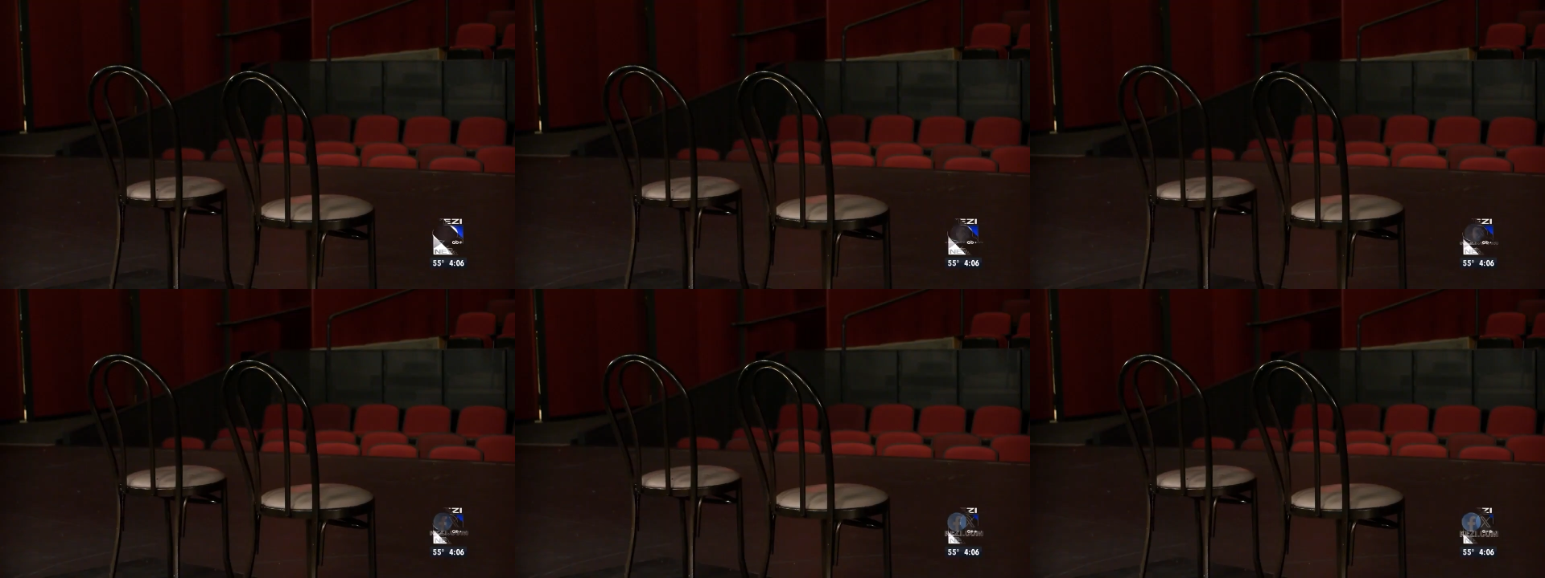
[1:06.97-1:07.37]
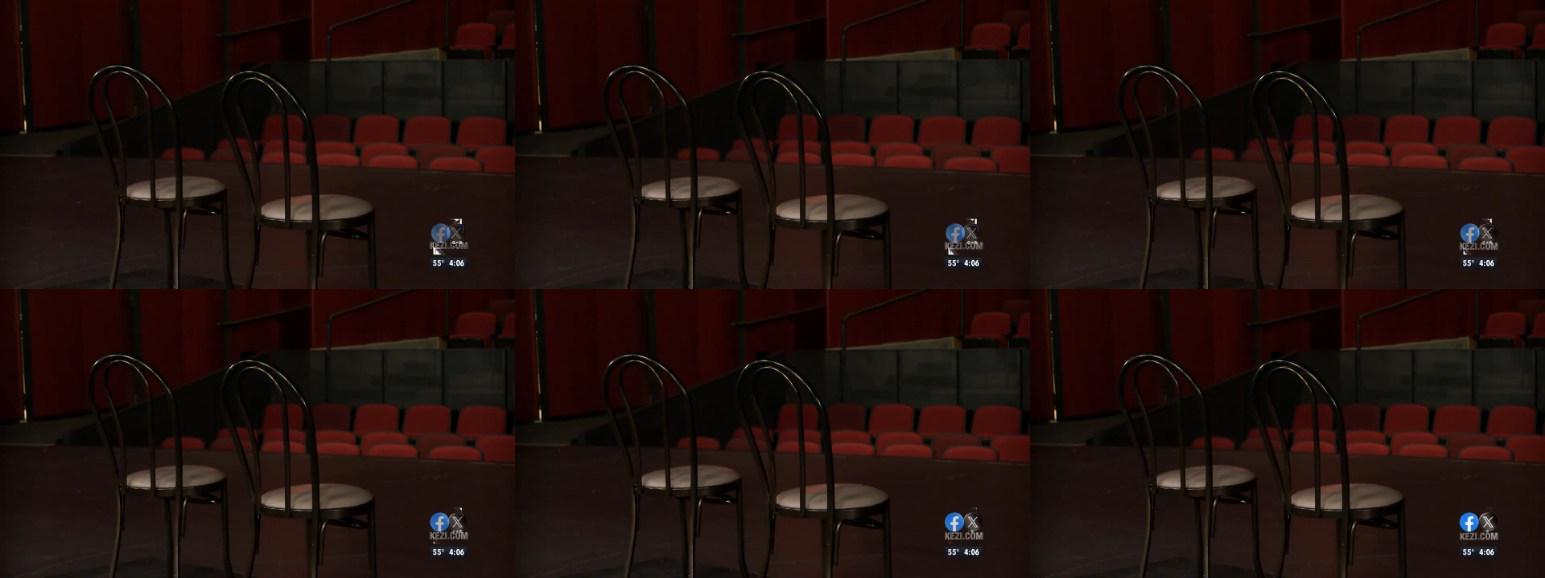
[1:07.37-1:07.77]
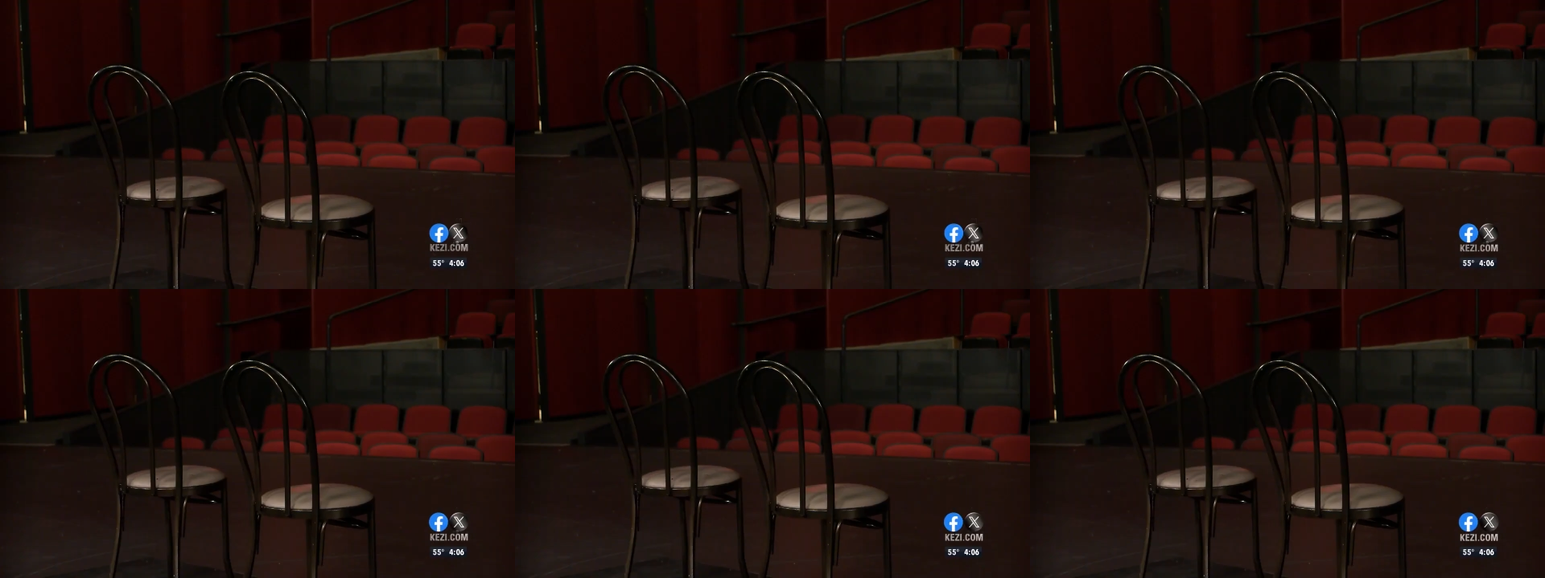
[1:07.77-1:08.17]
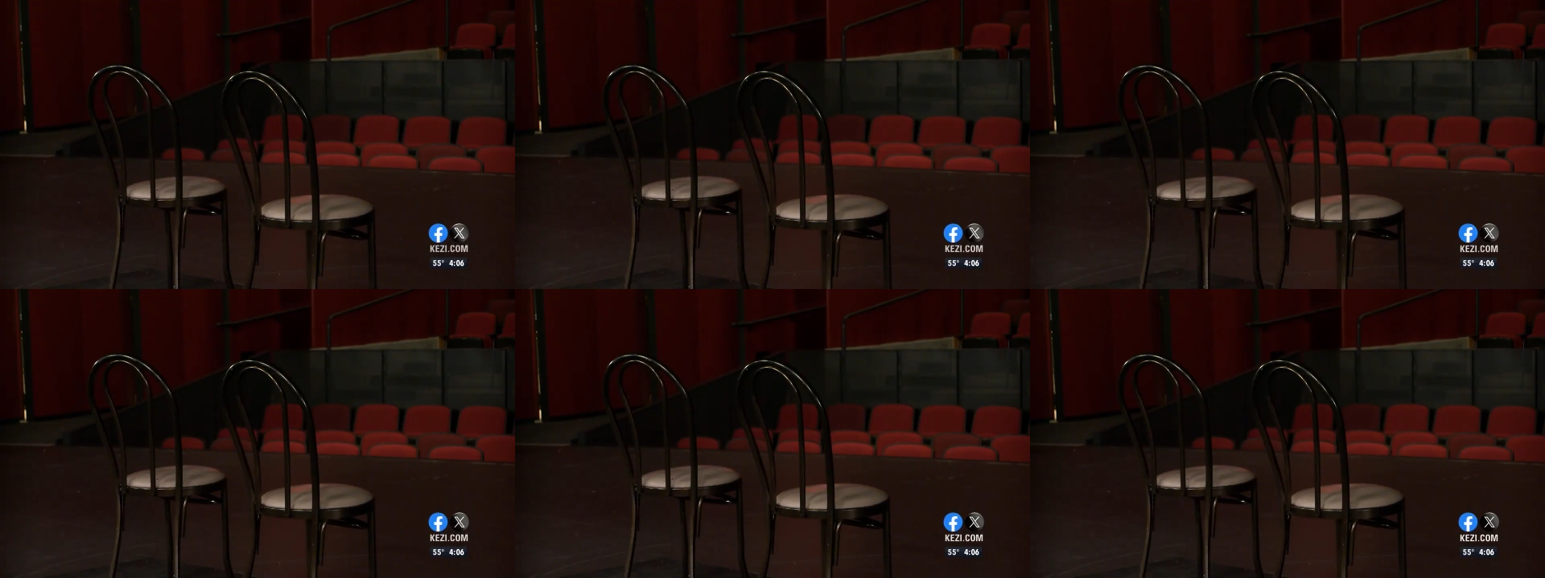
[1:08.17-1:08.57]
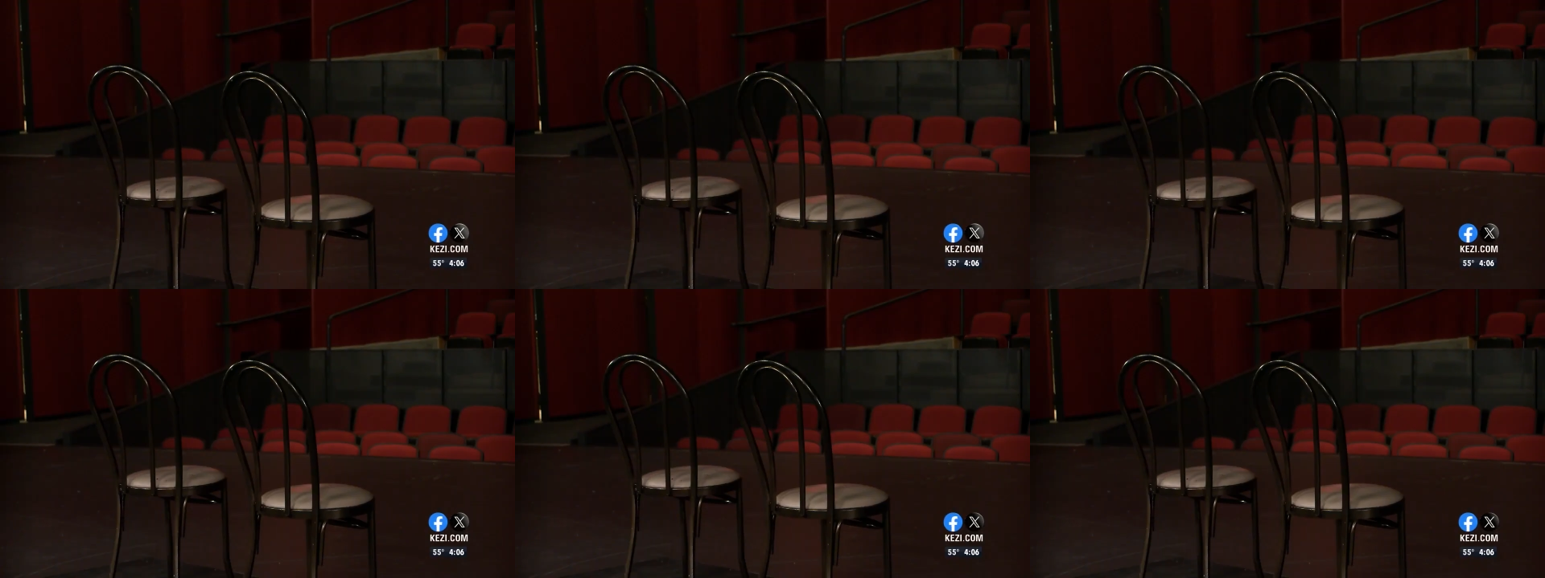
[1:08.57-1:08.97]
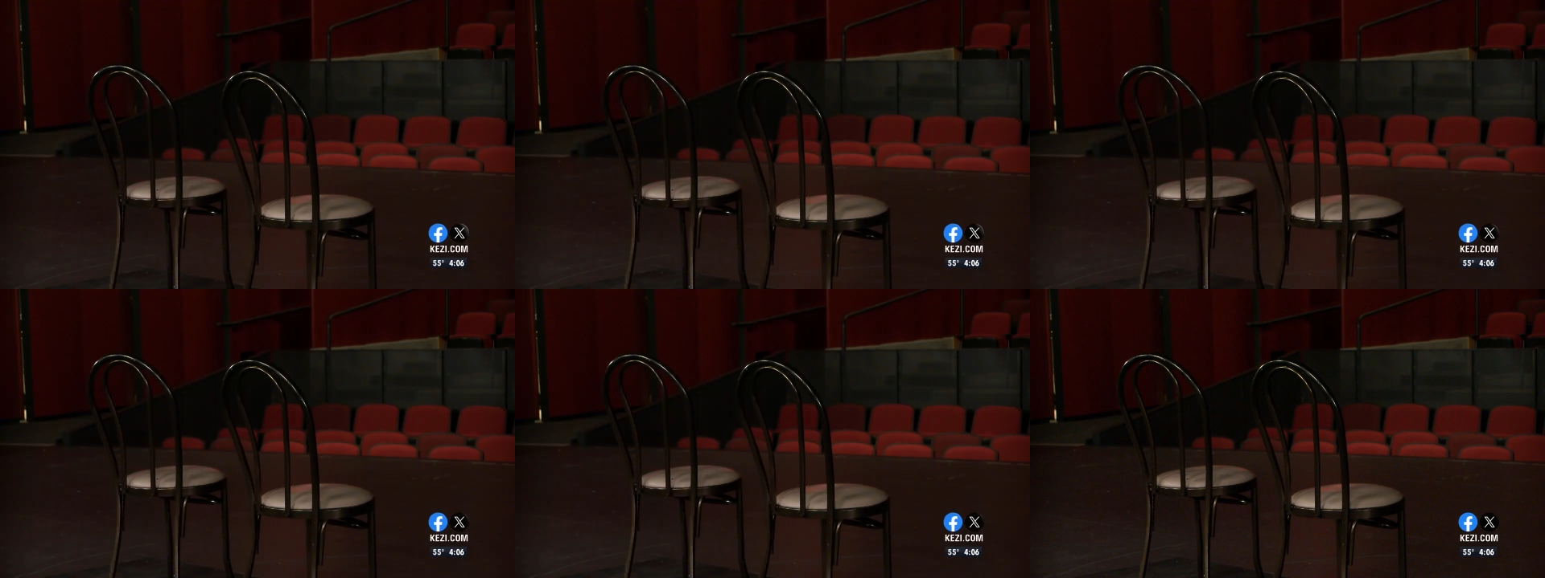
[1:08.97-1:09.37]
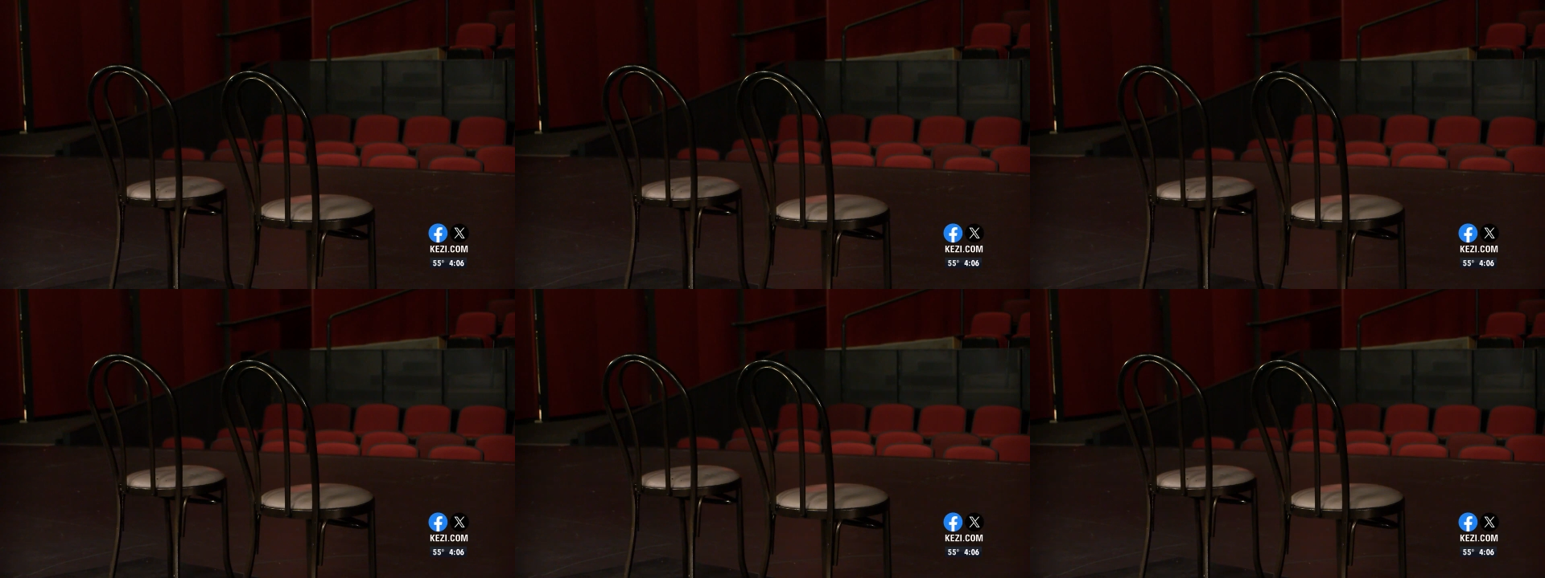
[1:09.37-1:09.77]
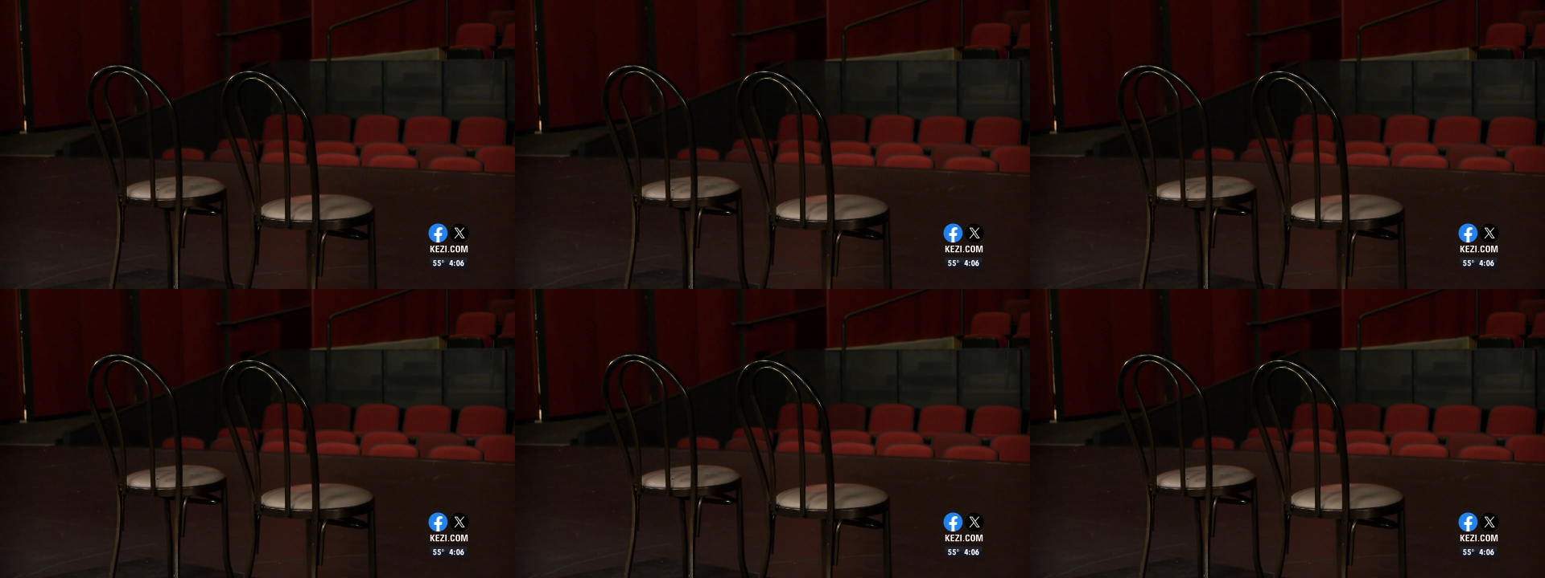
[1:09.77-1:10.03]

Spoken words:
[unreadable: no face in view]